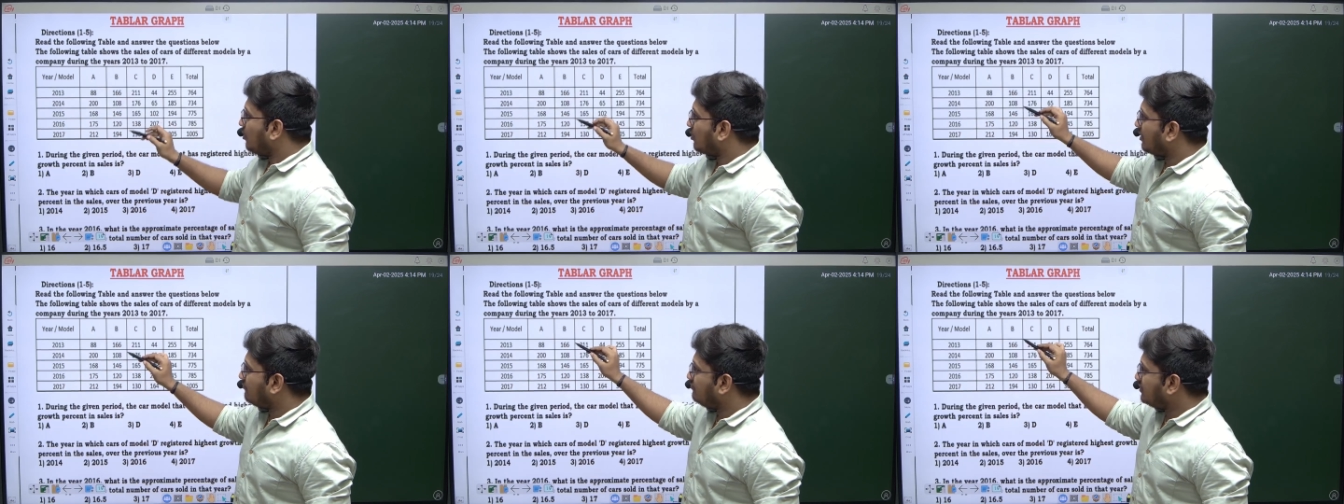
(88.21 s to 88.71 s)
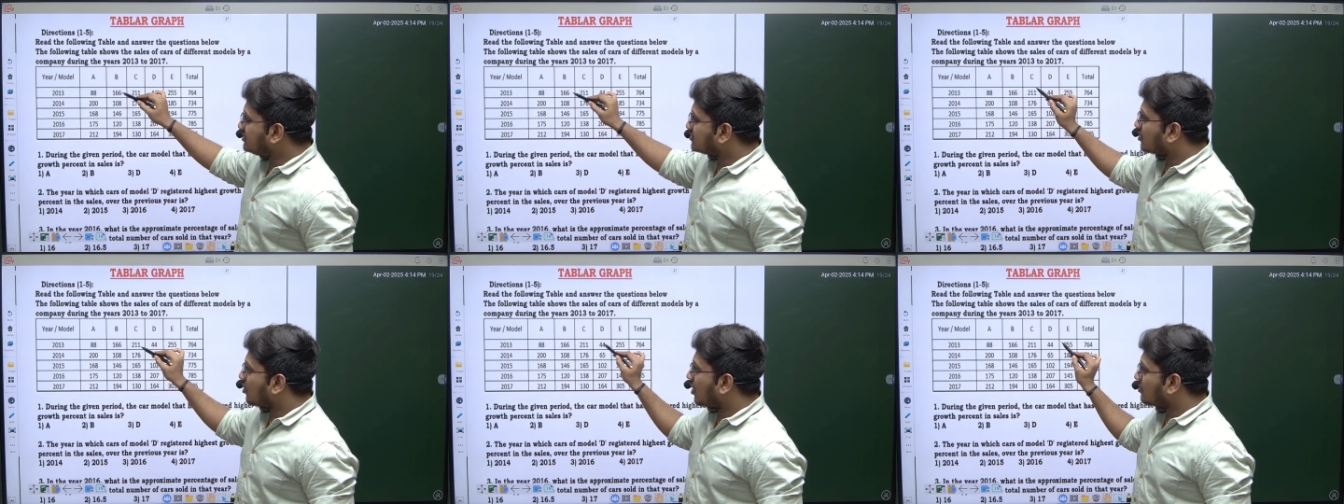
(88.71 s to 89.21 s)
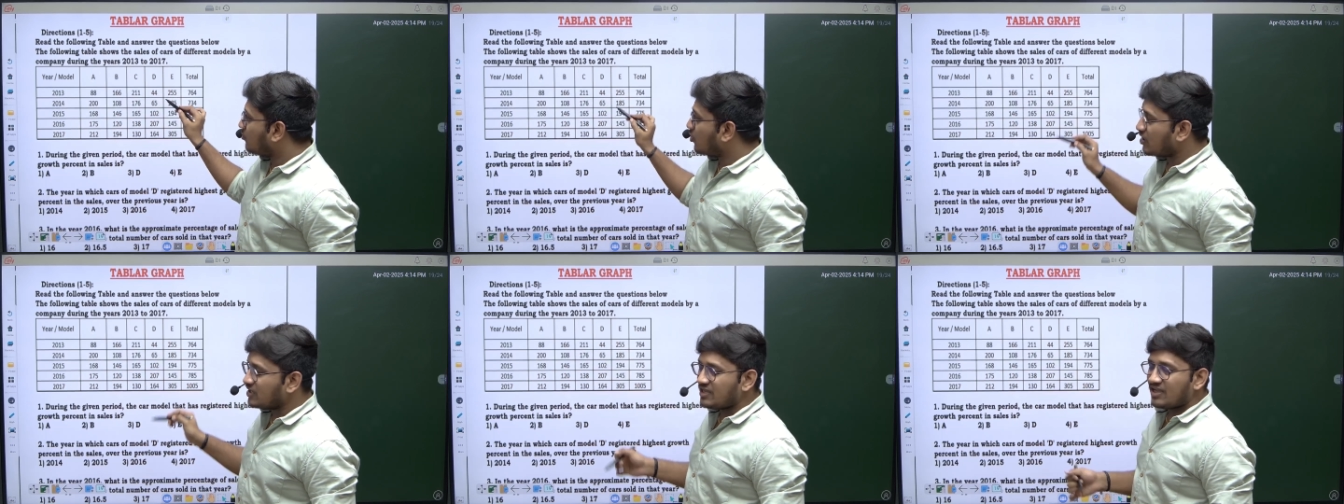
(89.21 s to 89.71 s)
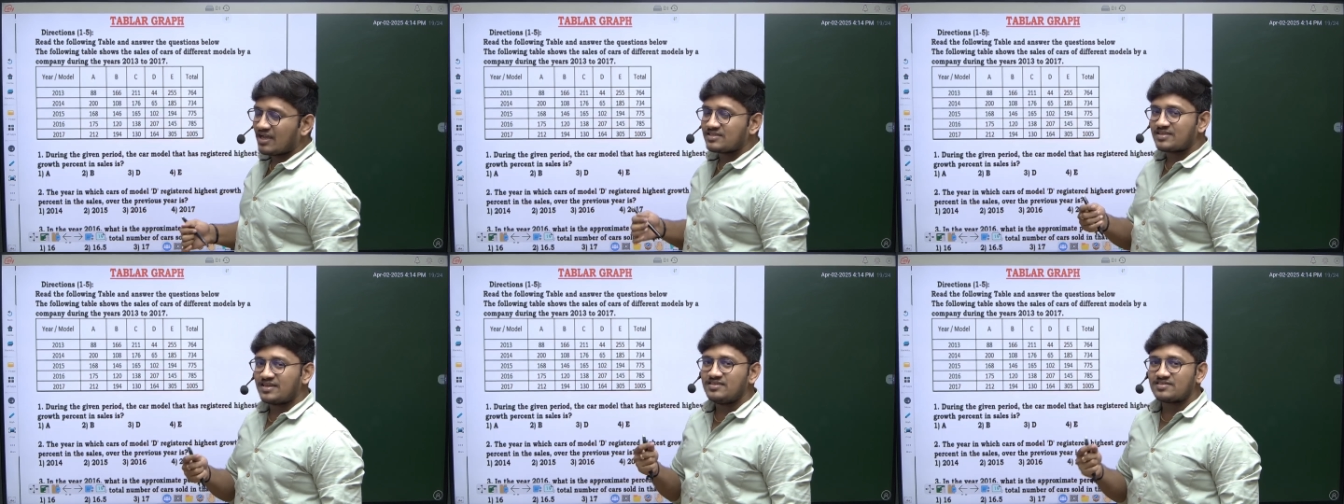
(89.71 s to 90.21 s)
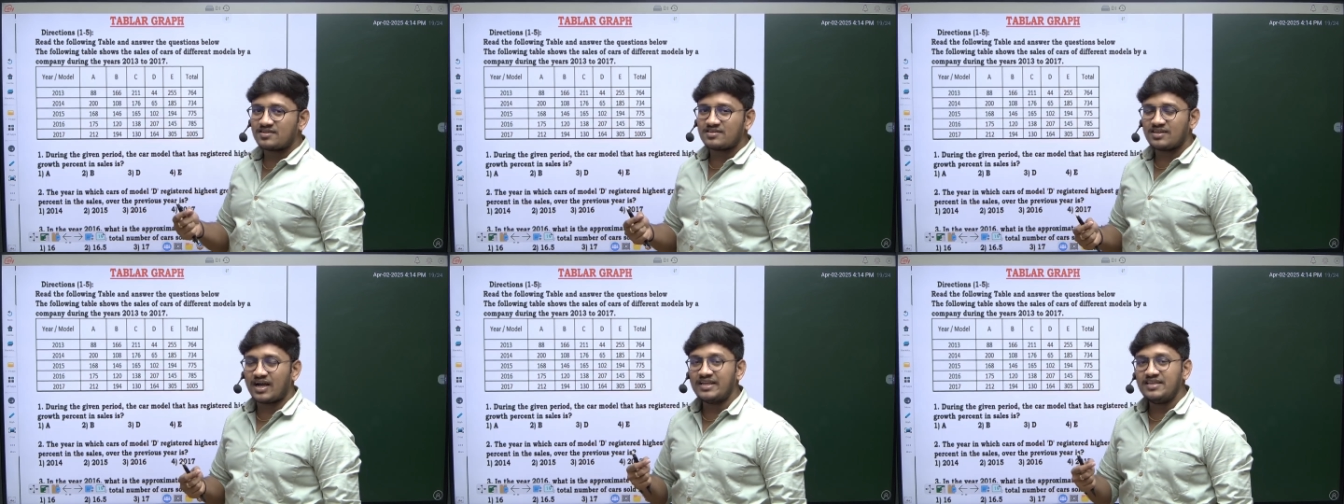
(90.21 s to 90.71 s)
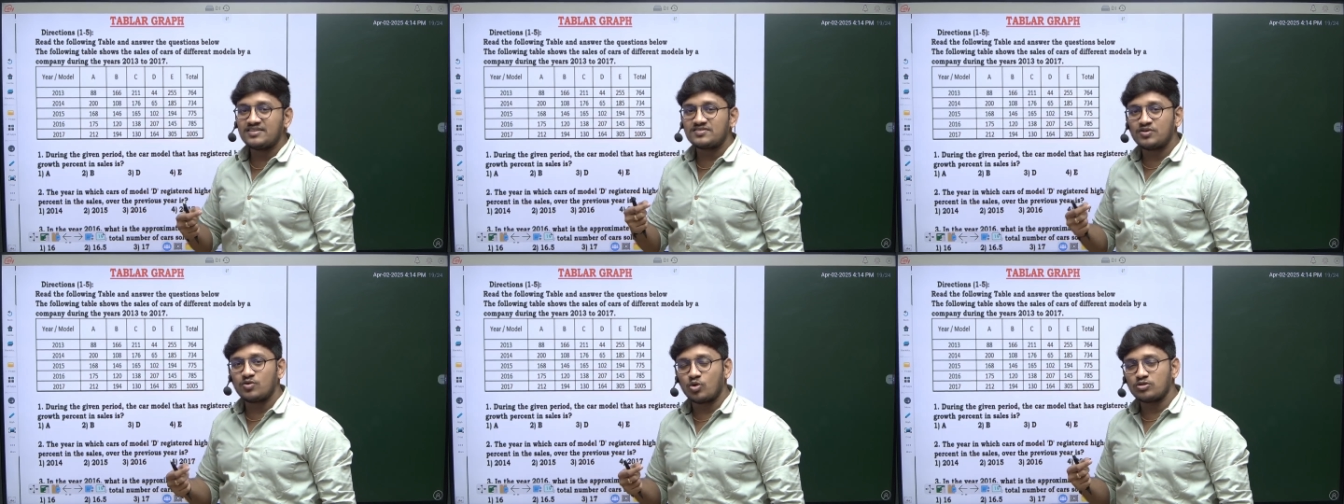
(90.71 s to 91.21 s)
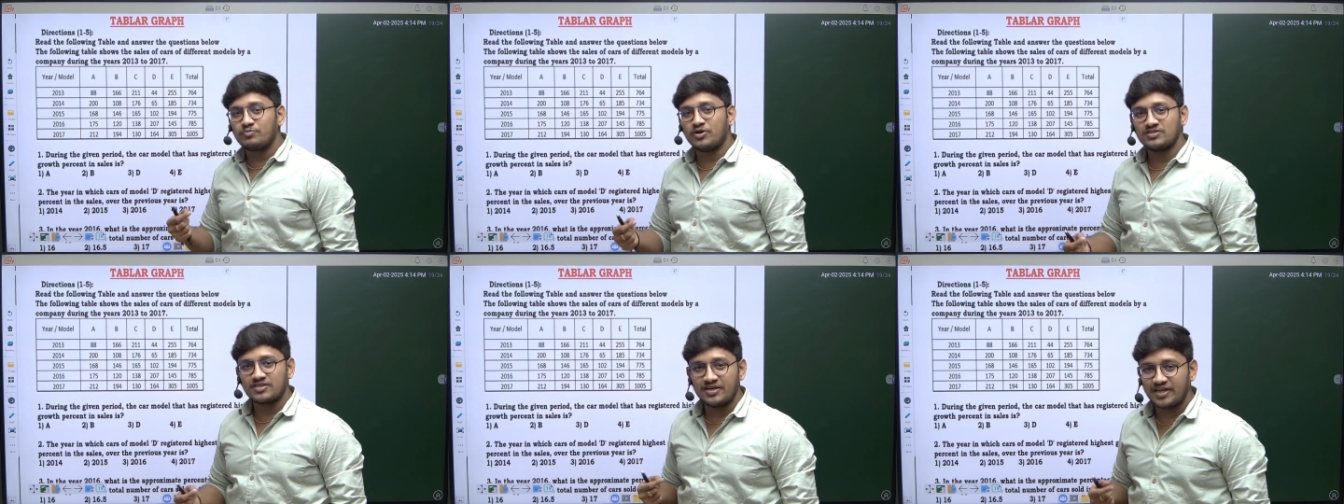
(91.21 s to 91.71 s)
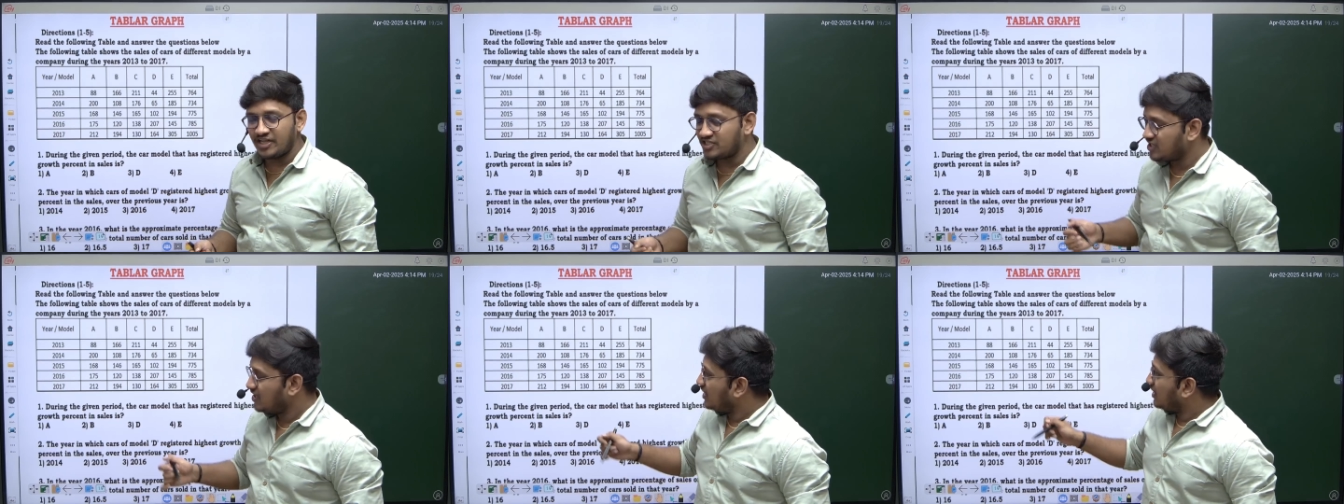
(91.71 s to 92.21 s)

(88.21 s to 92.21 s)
okay, which car model has registered the highest growth percentage?